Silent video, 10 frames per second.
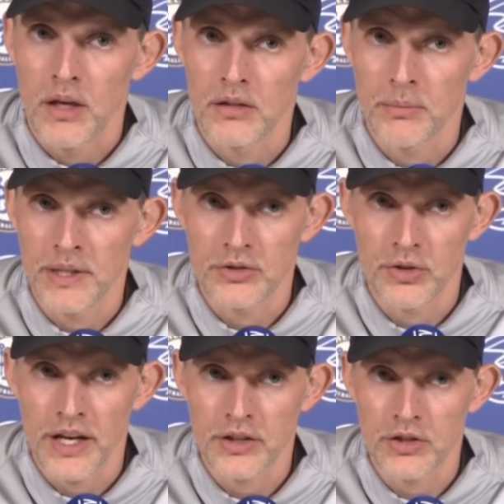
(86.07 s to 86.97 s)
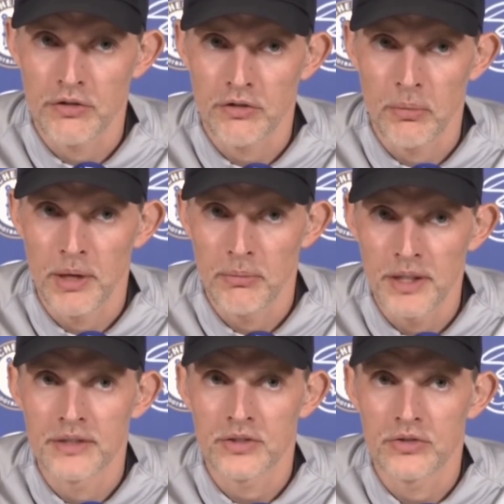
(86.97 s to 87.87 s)
the best reaction from him
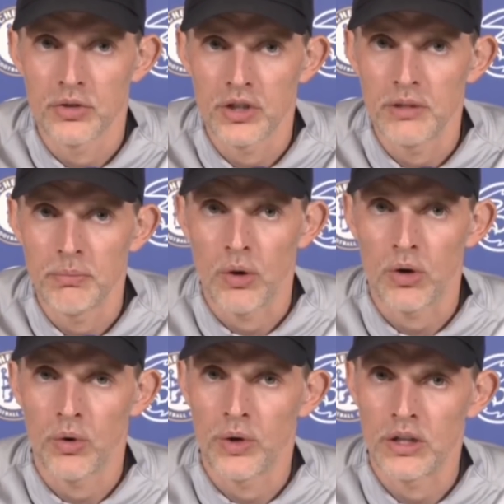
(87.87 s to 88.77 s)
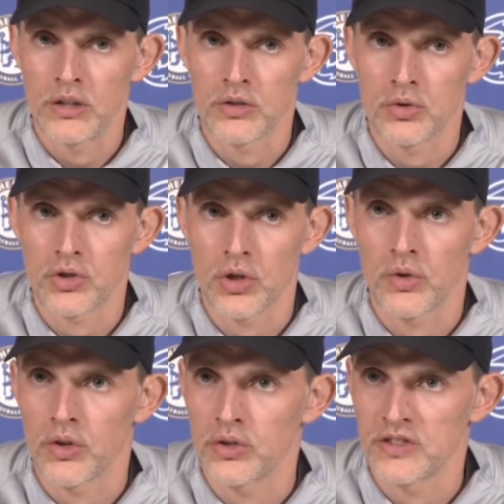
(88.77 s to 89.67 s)
is to keep on going and to show
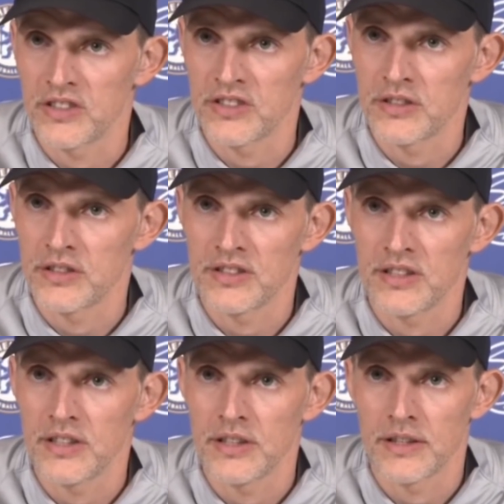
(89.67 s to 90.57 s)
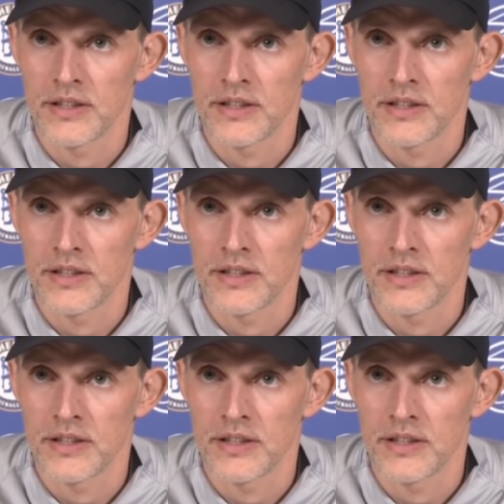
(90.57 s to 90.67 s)
the consistency